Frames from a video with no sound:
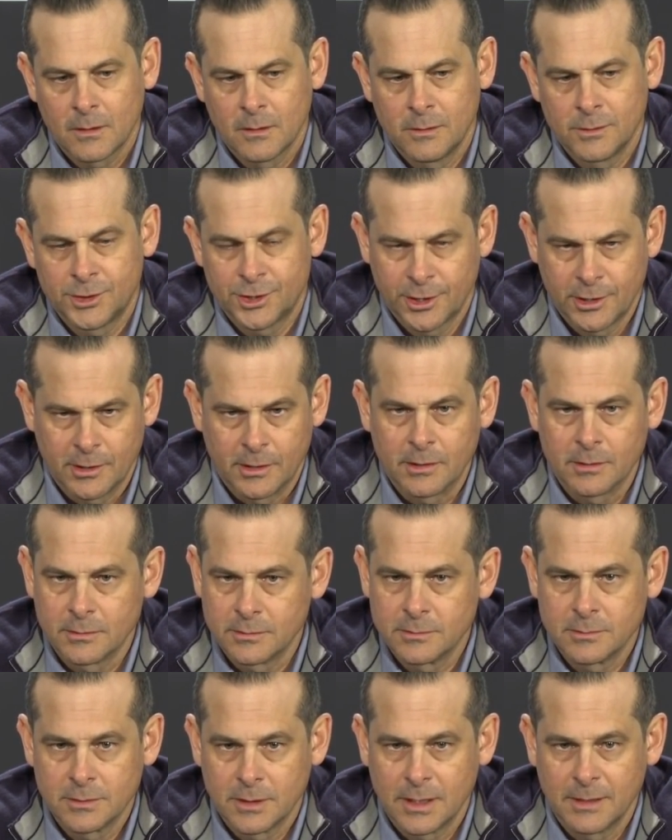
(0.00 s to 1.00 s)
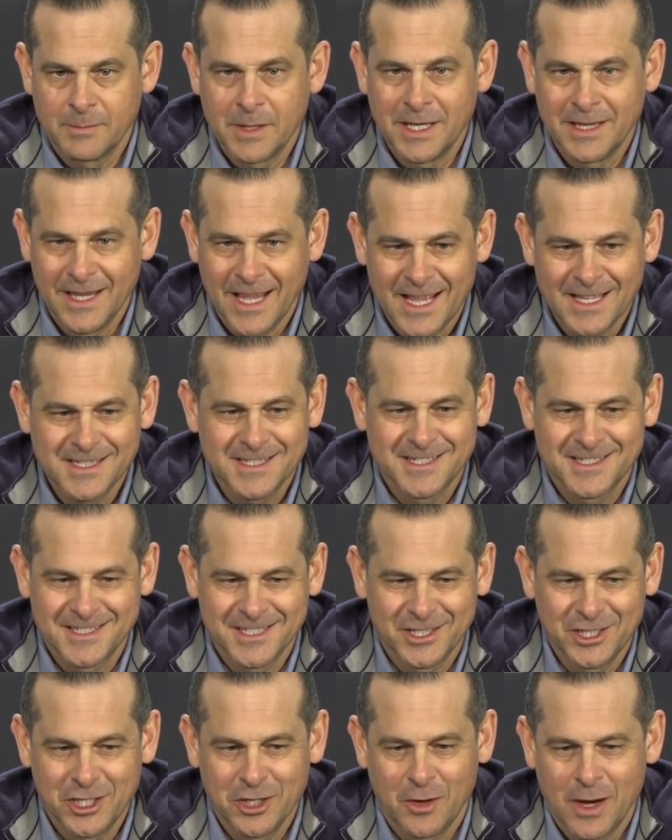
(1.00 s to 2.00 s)
Sure. I mean, that's,
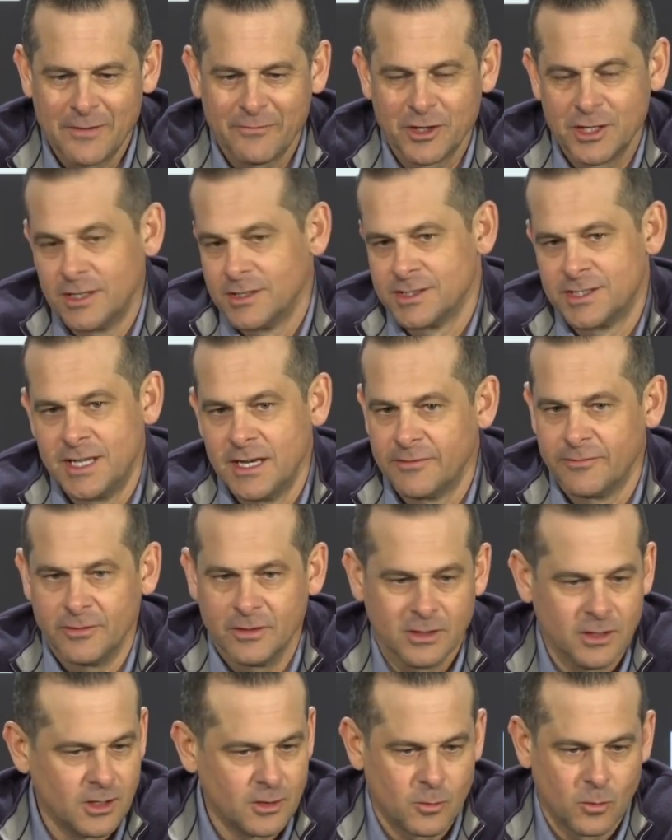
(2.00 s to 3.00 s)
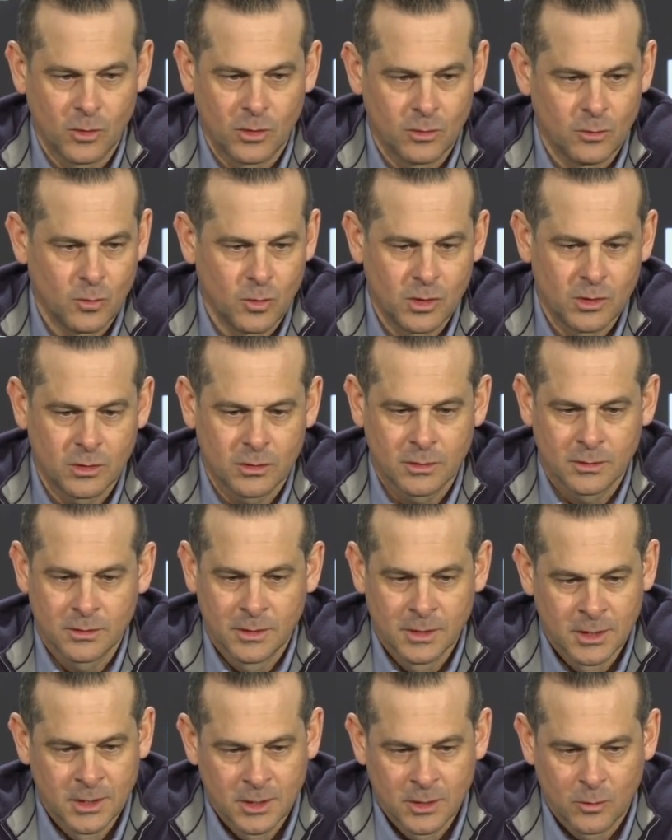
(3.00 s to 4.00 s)
every year's different. Look, we'll
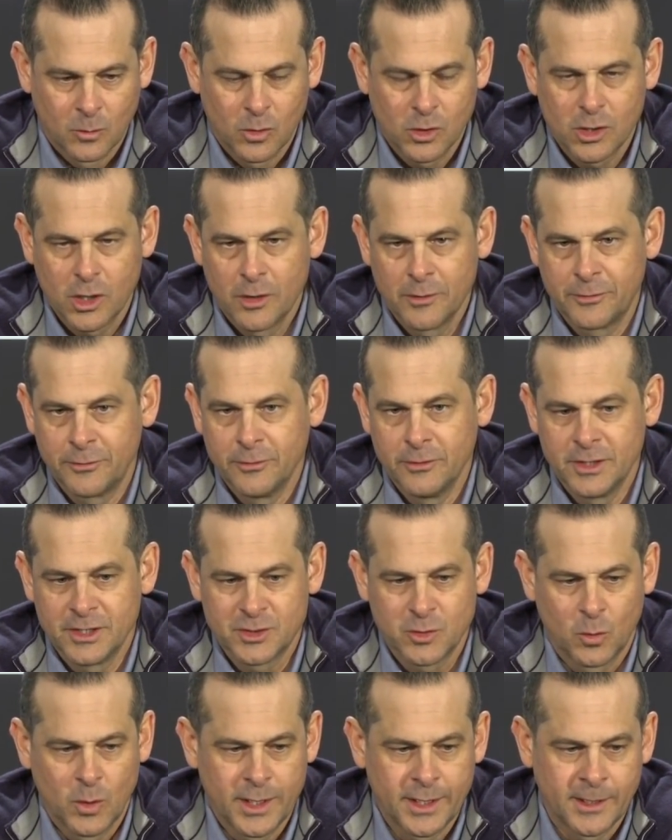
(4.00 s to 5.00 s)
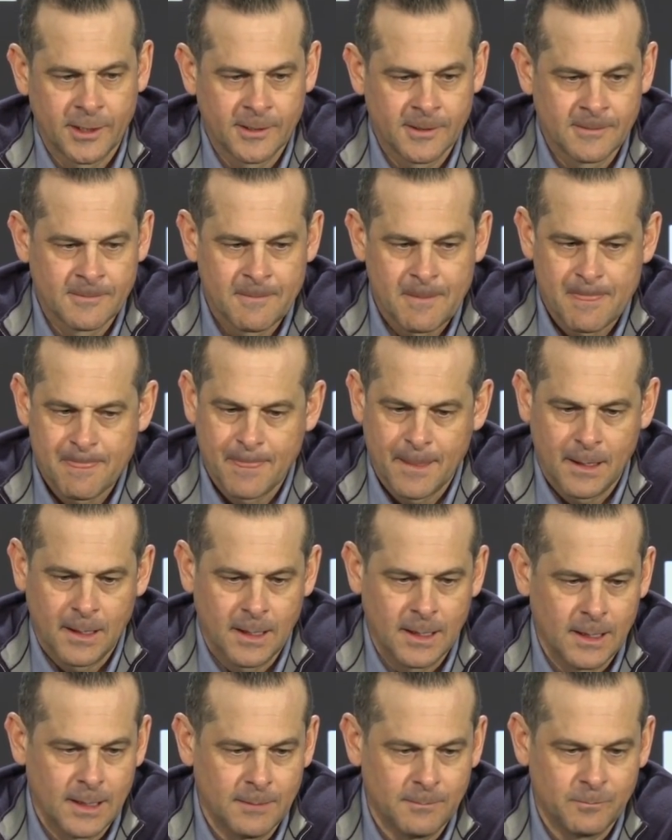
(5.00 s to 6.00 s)
go through this winter.
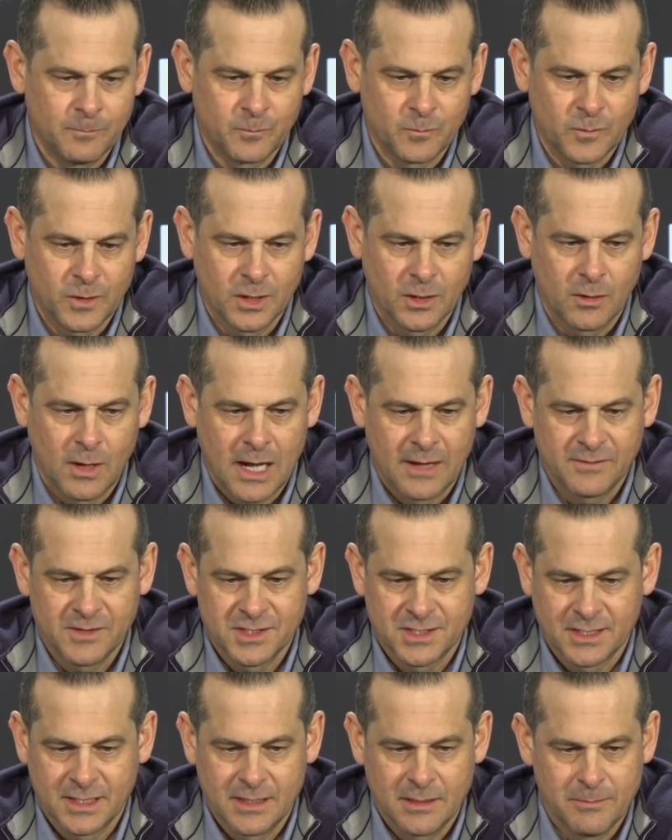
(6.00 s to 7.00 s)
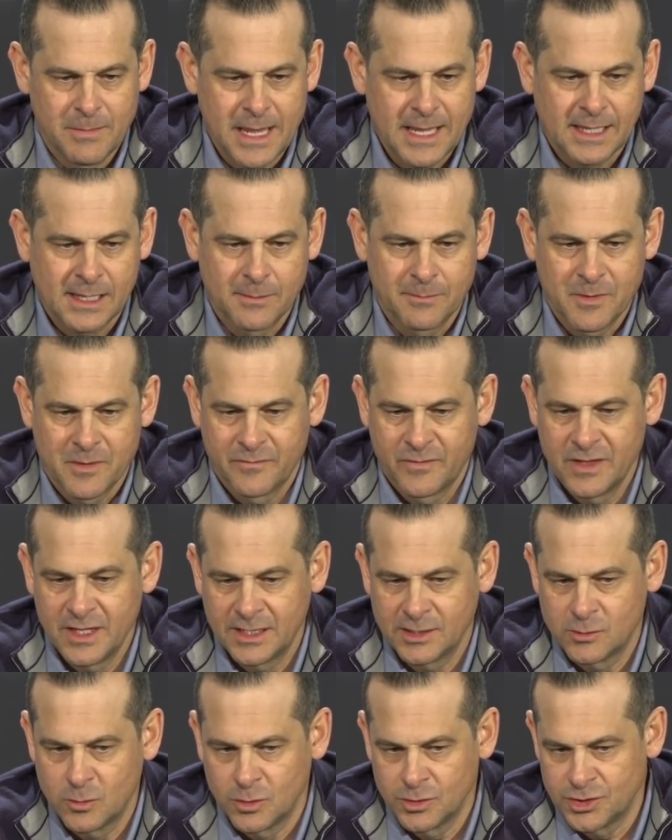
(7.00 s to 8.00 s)
Obviously the makeup of
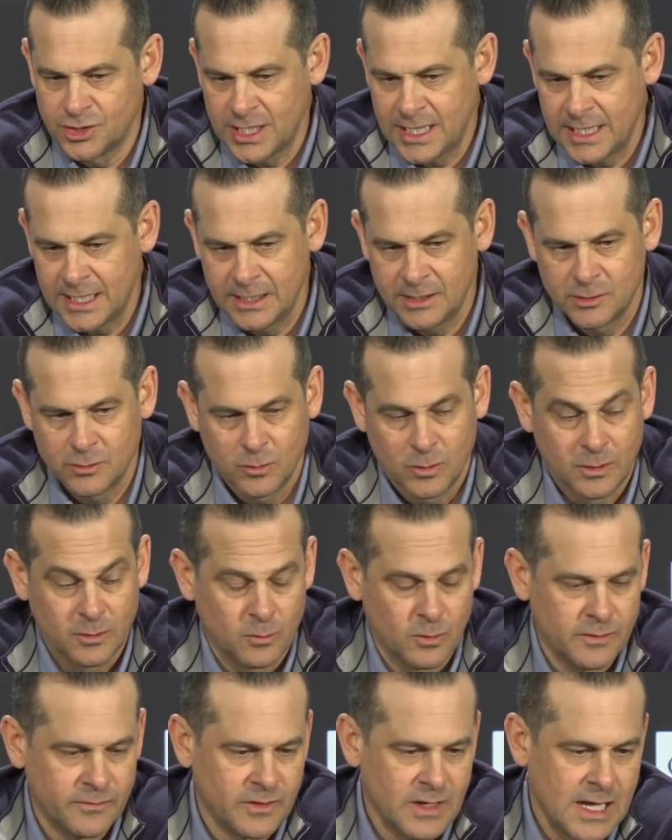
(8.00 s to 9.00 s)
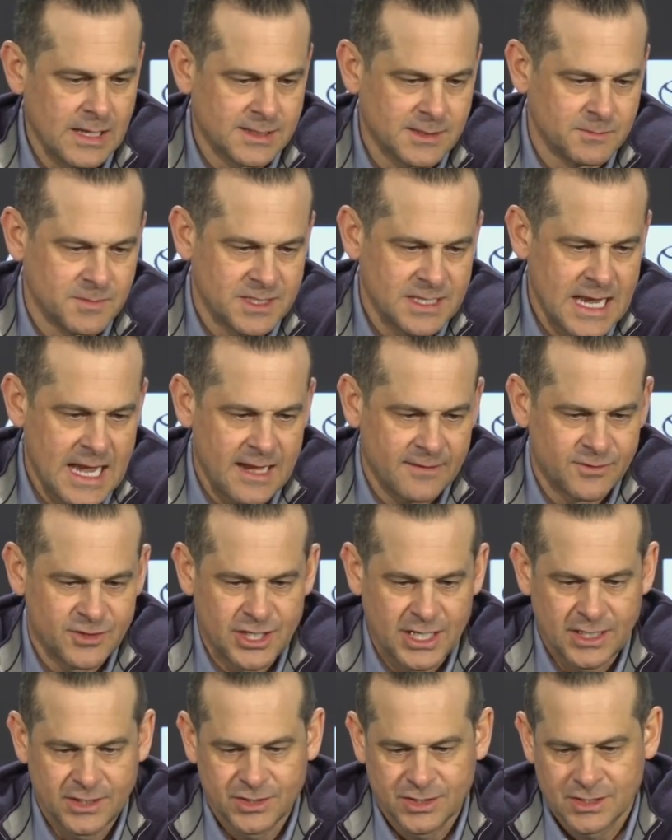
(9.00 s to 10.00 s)
things will change. We've got some staff
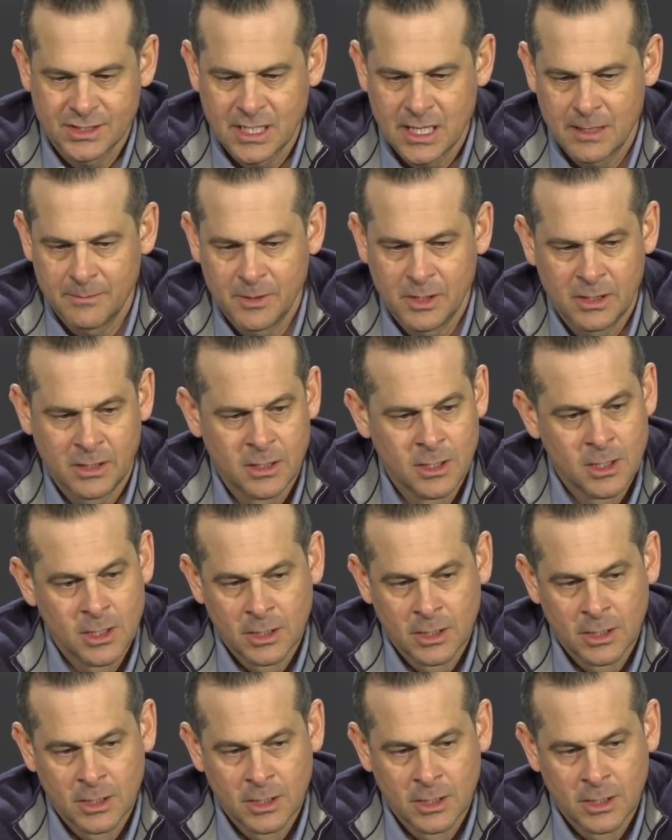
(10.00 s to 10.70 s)
changes coming.